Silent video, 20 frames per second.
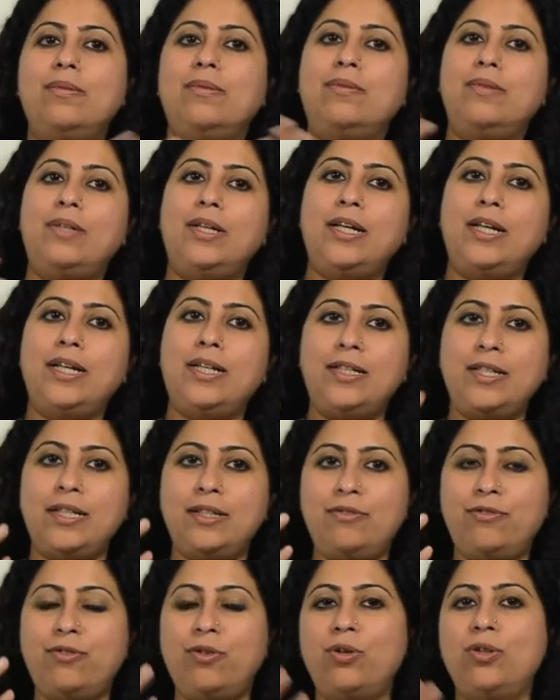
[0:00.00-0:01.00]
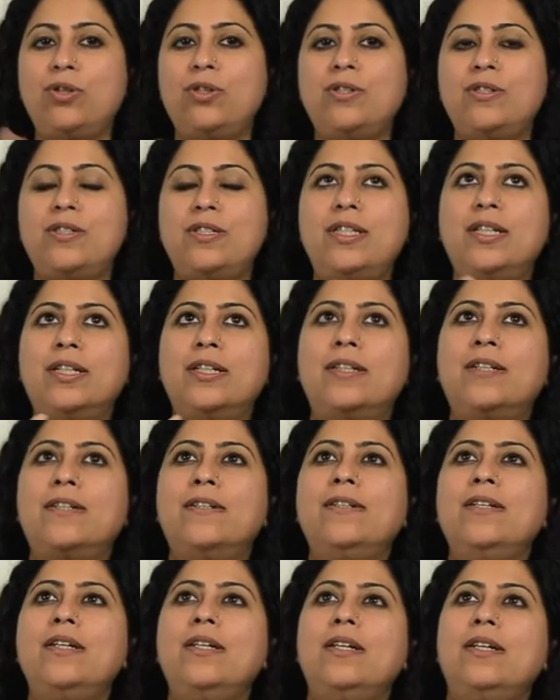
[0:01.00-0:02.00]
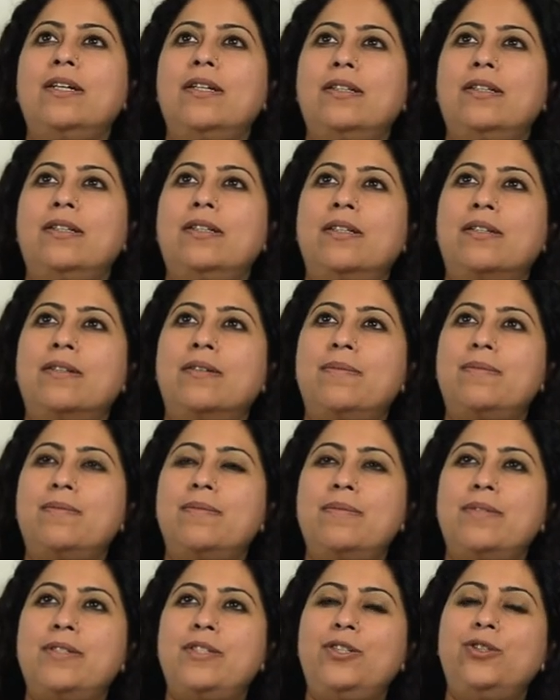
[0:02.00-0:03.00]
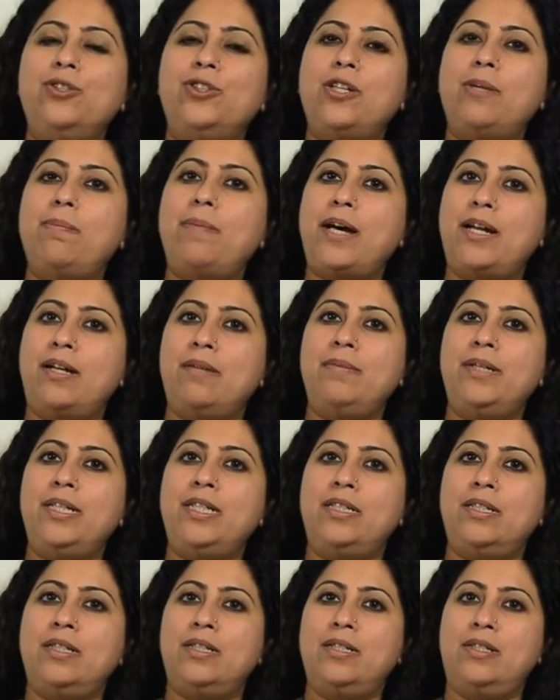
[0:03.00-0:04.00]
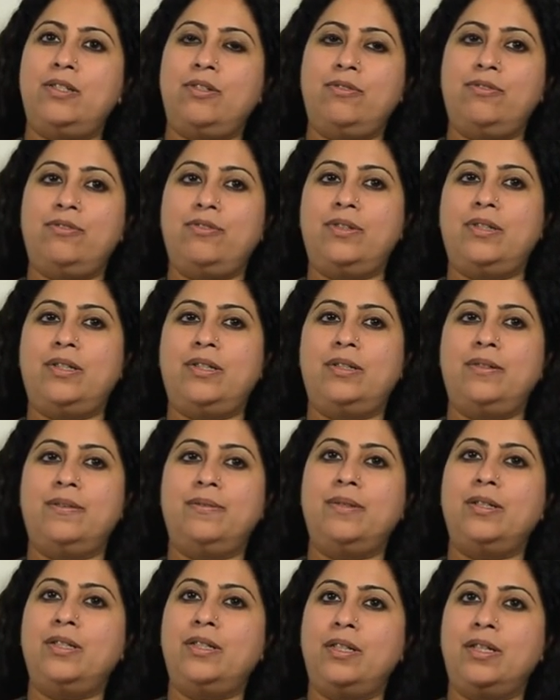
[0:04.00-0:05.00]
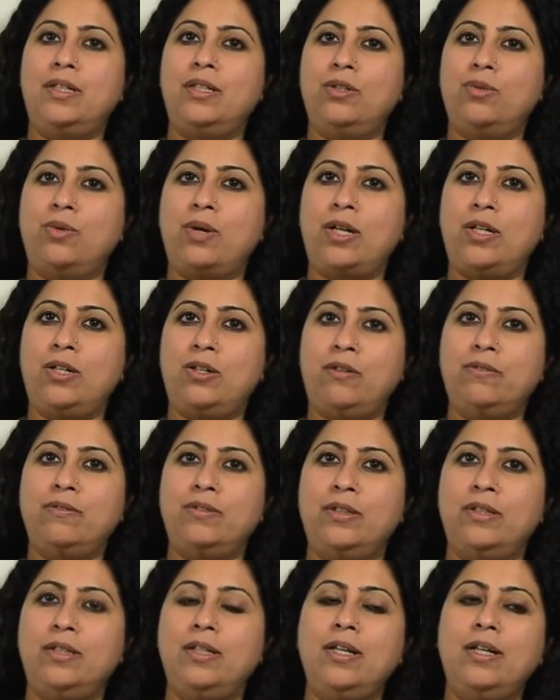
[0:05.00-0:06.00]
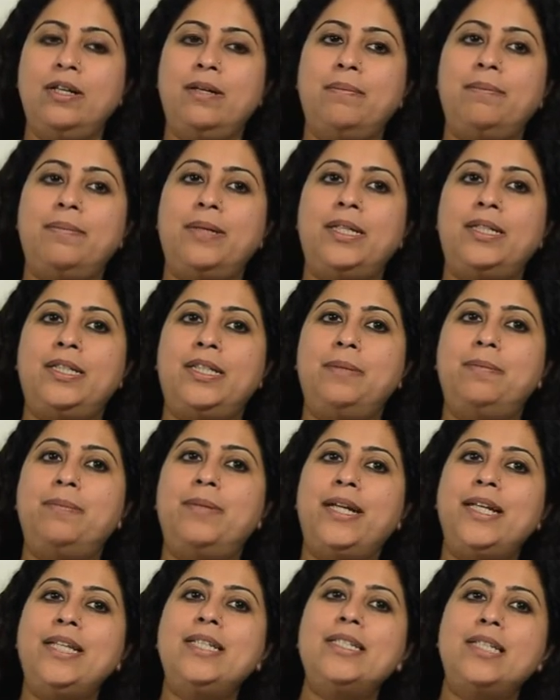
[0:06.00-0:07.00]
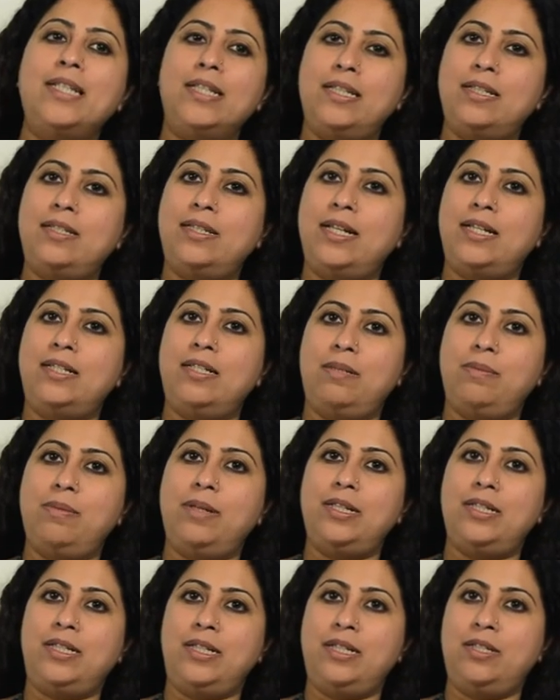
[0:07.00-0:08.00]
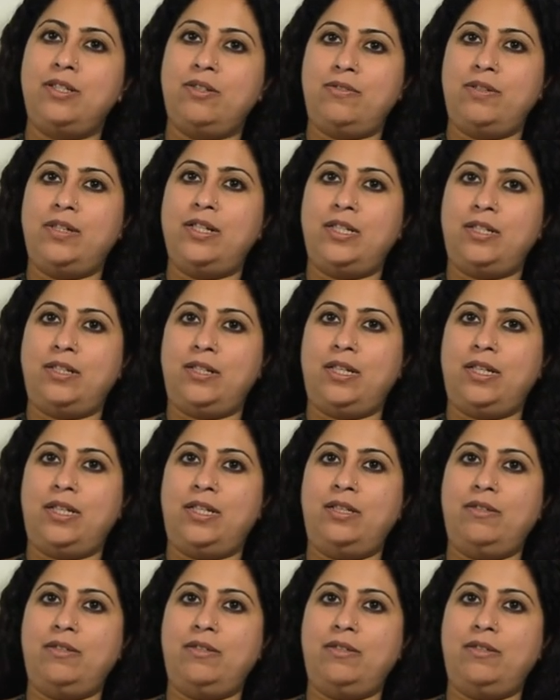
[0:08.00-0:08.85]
it follows the usual parameters of a noir novel, but it brings in the sensibilities of a literary